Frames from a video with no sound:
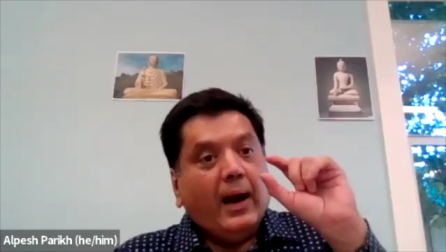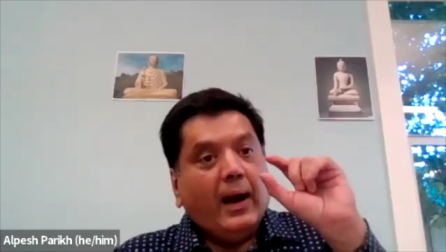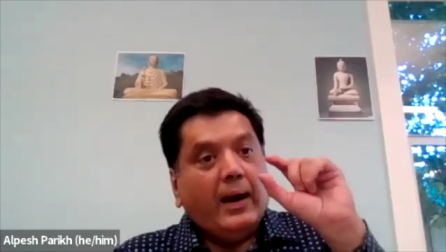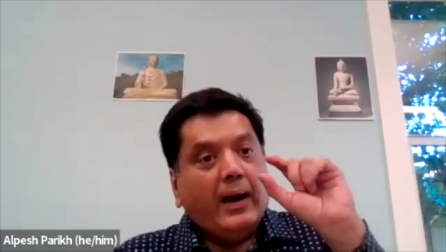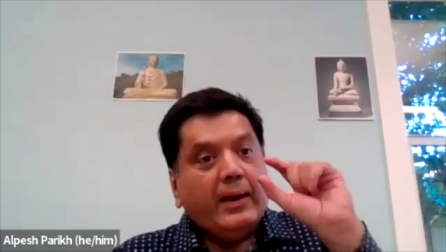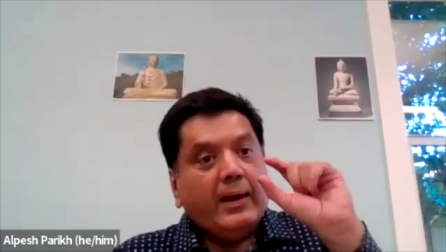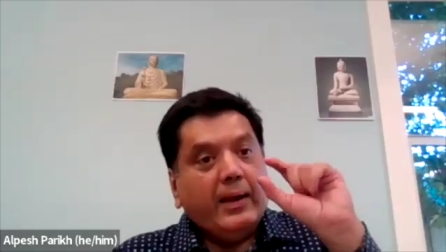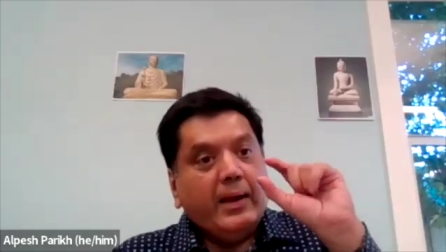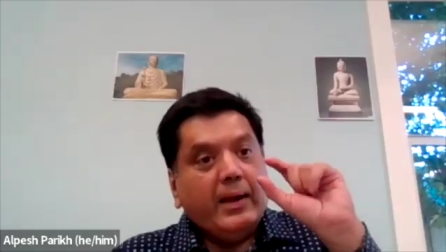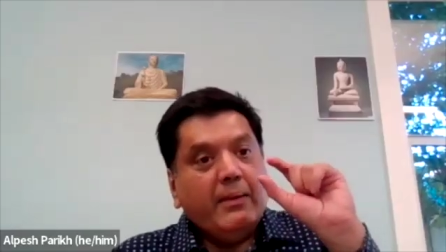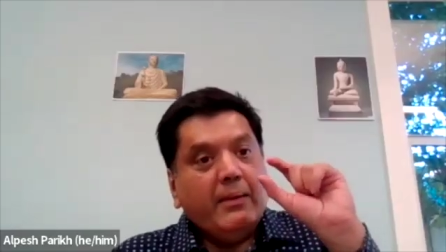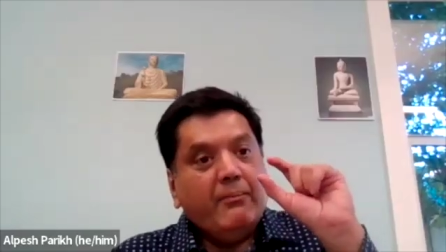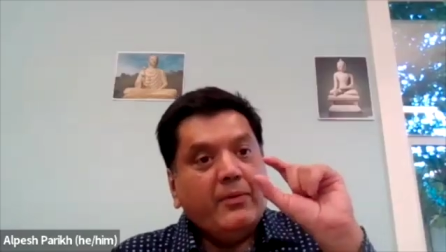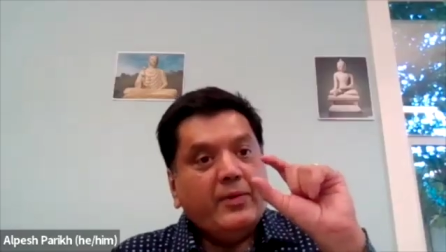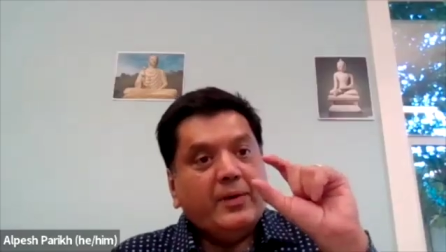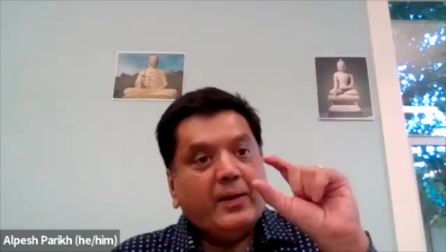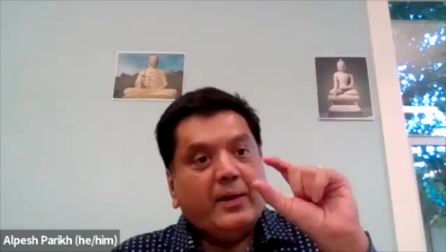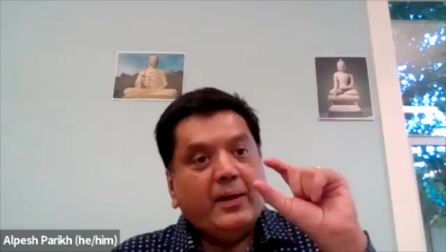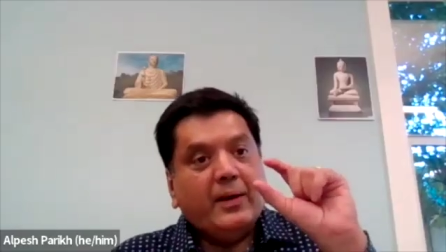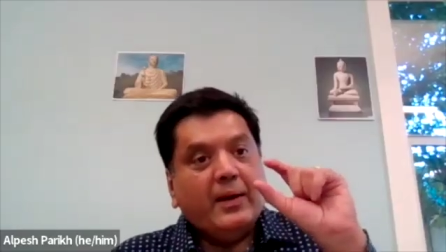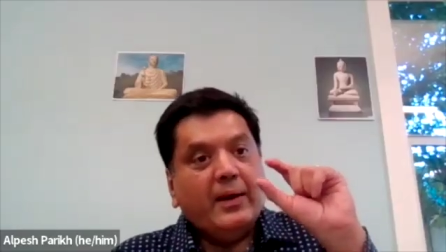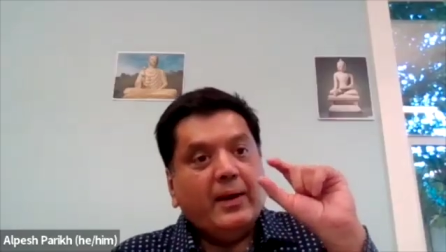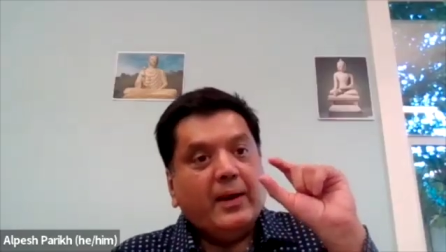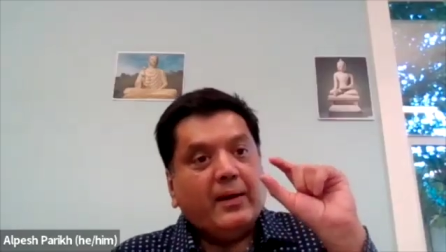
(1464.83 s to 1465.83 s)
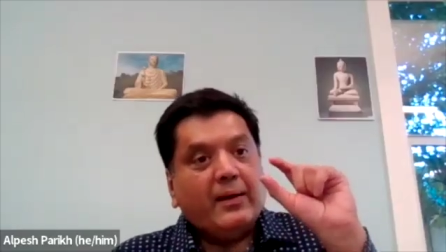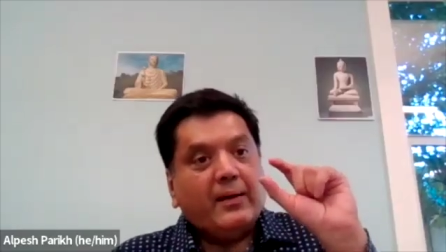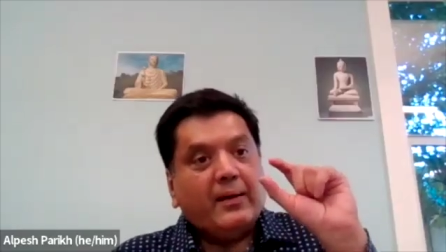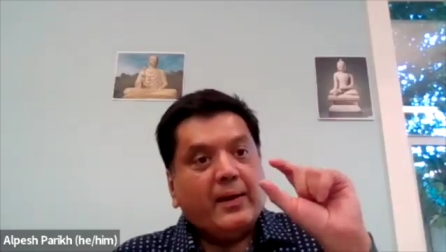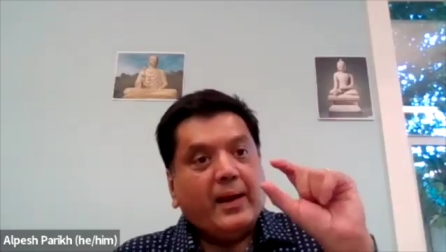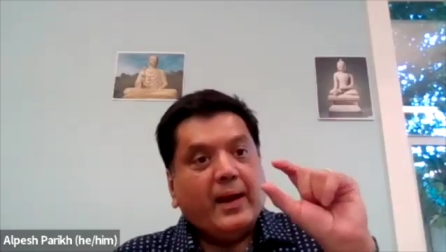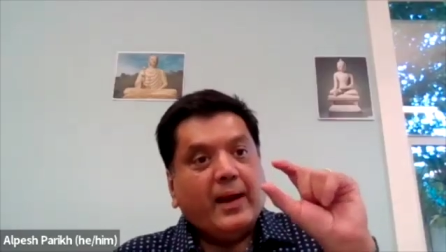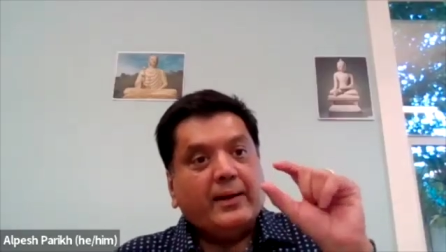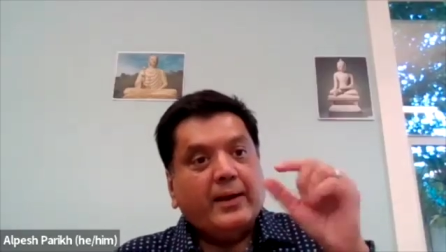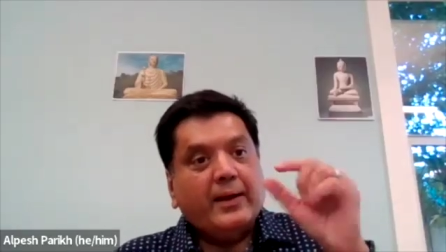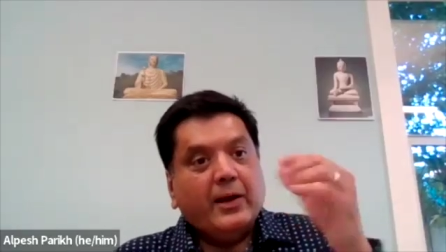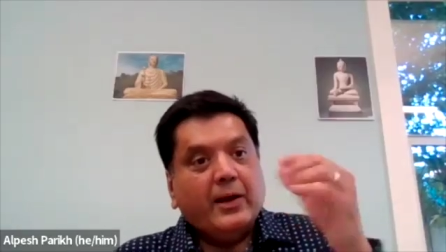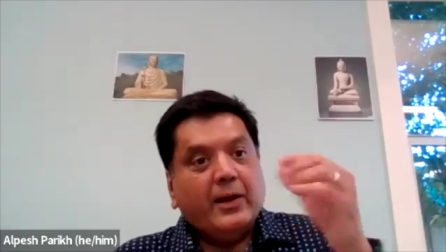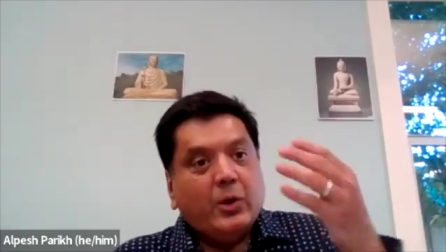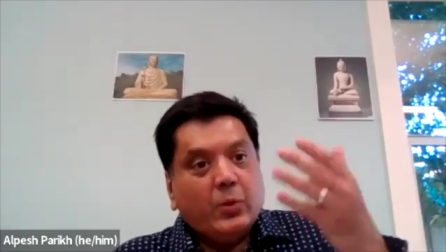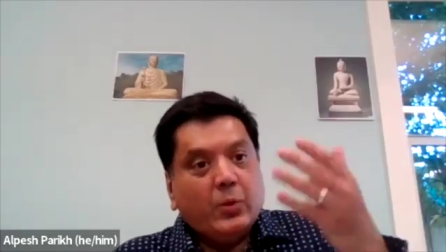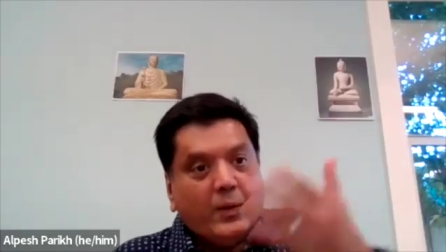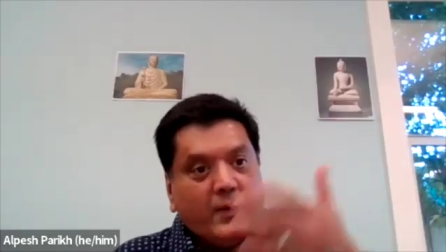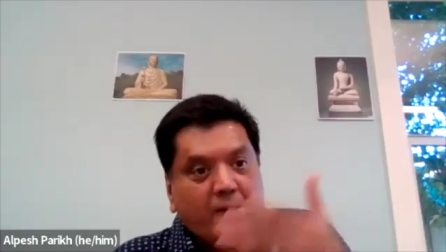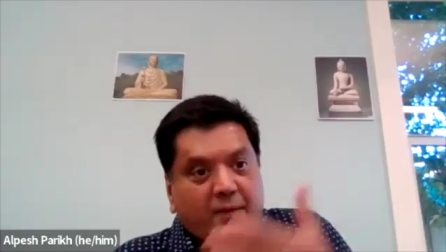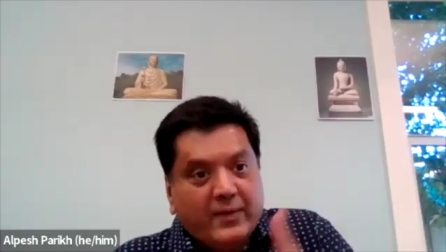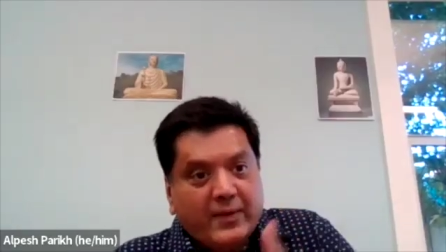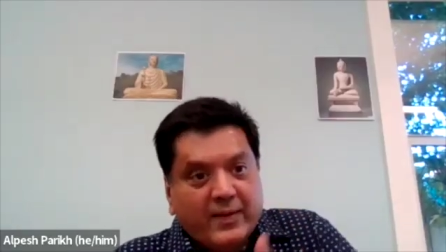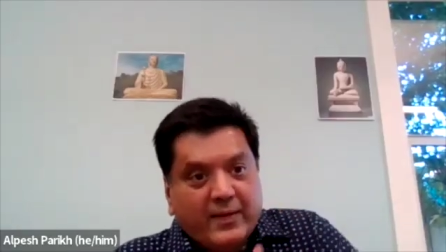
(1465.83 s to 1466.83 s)
are immediately attracted
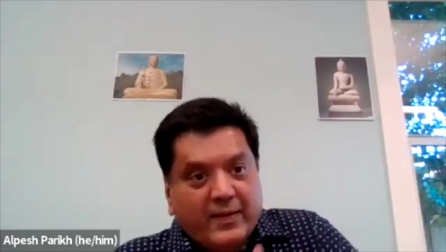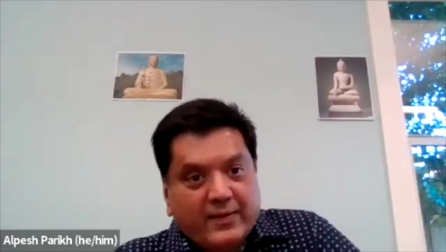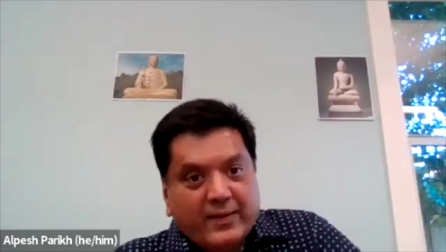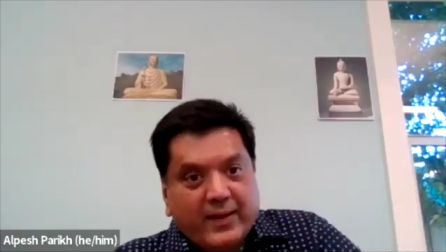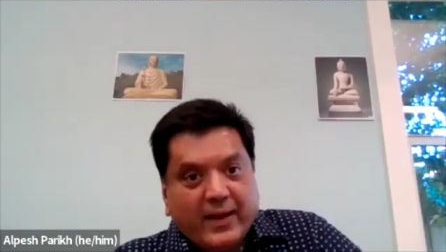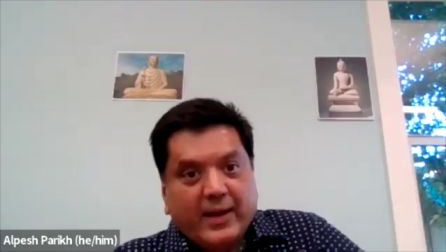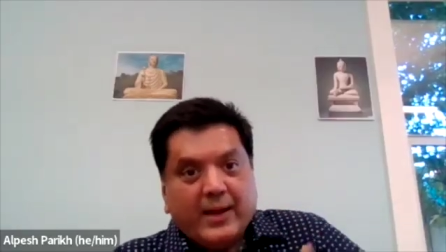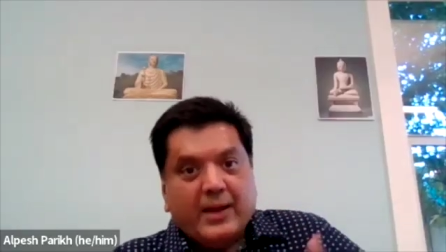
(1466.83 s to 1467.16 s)
towards this